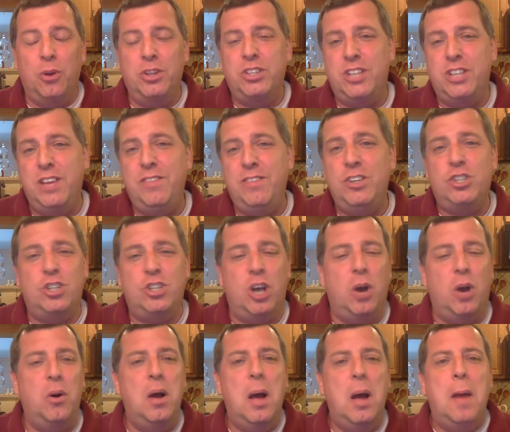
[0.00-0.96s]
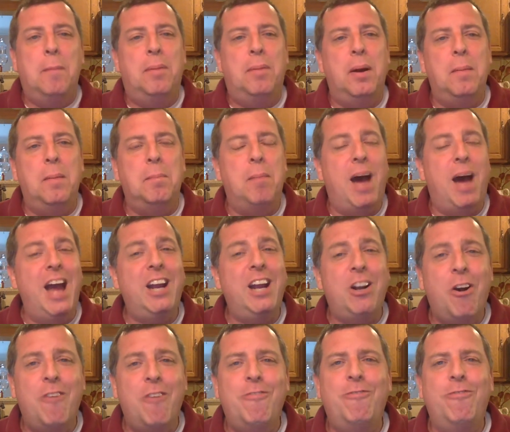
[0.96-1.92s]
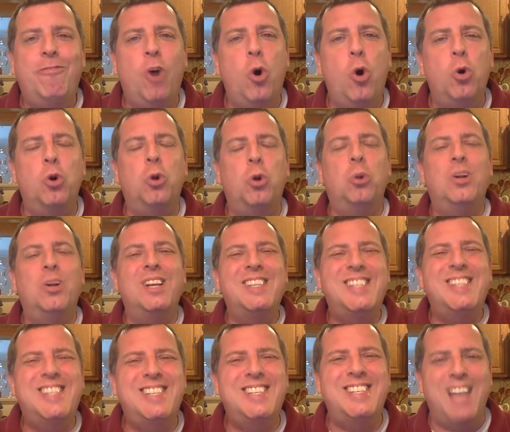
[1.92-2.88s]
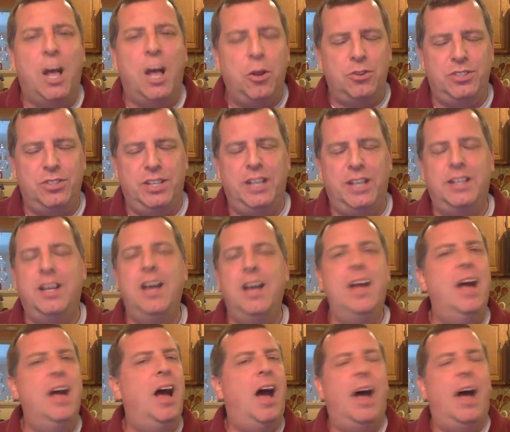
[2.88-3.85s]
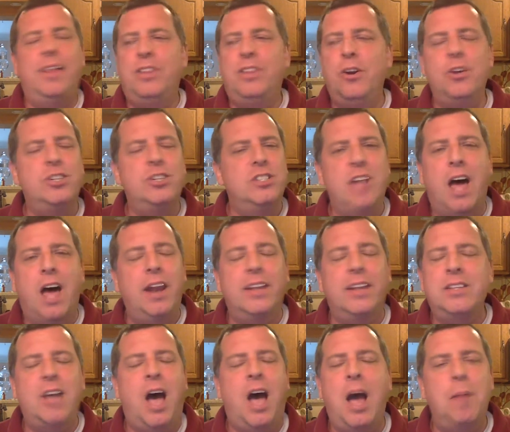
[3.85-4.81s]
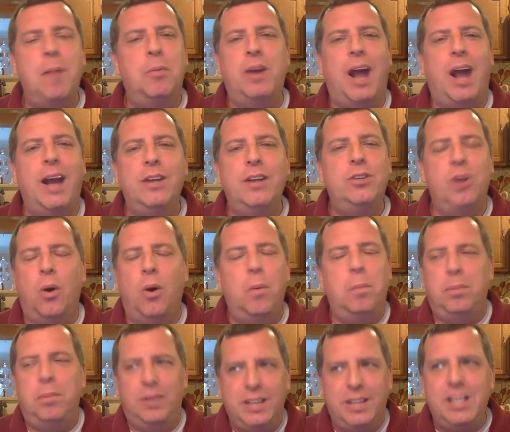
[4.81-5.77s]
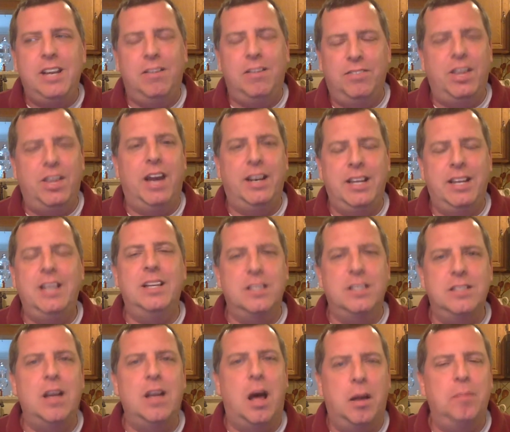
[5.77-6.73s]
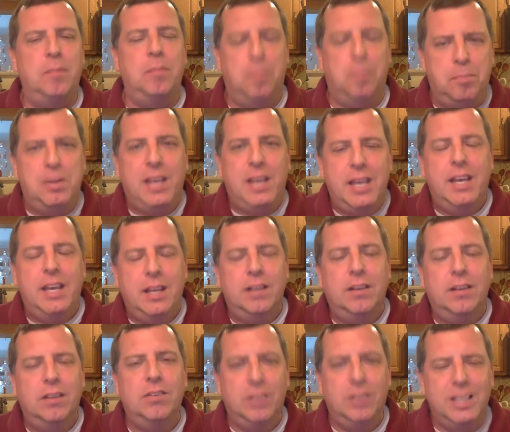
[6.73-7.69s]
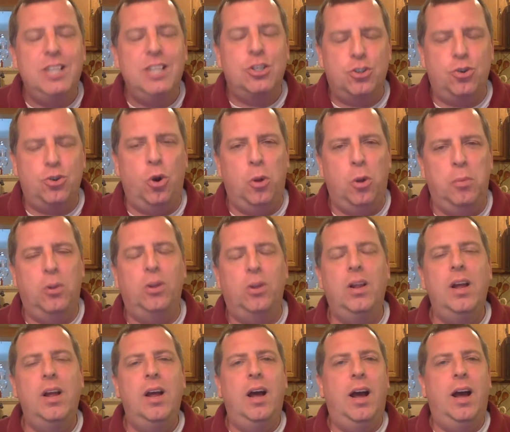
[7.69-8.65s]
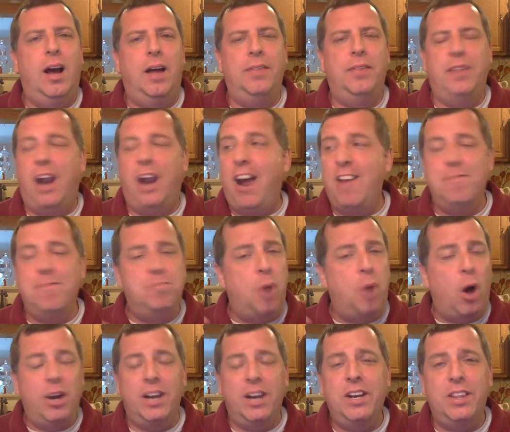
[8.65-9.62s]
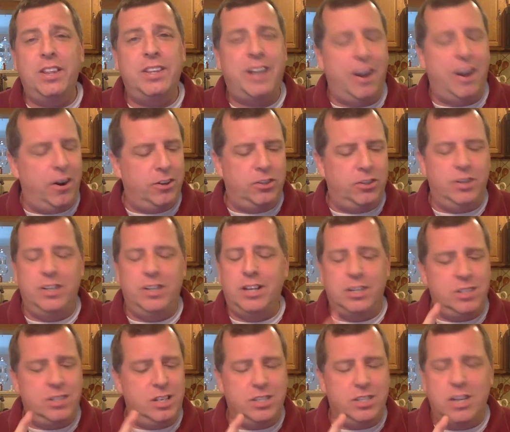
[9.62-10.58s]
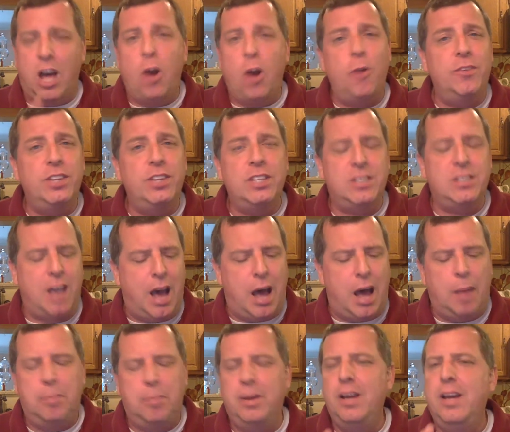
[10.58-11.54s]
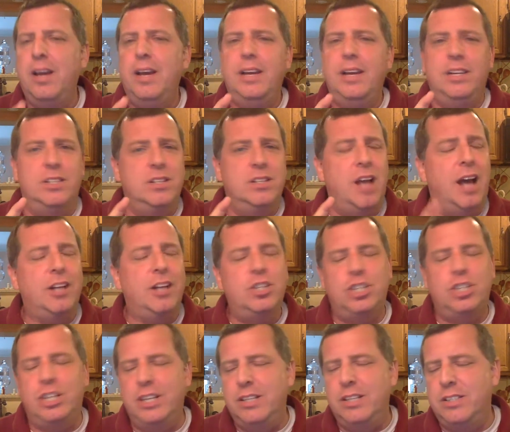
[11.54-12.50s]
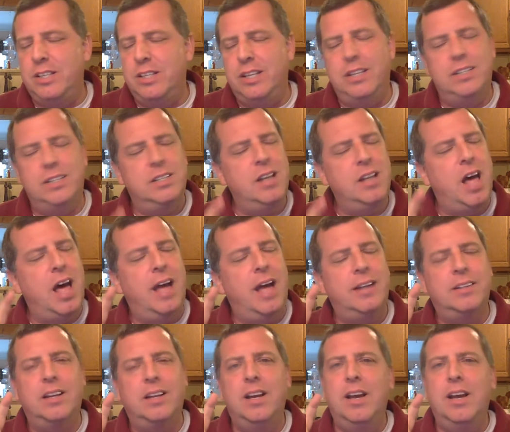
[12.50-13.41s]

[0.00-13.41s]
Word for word: TV show, but Mike Vogel sells it. There is not a time when I don't believe that he is not being Lee Strobel, that I have bought into the character. He's not over the top, he's not cheesy, he's not...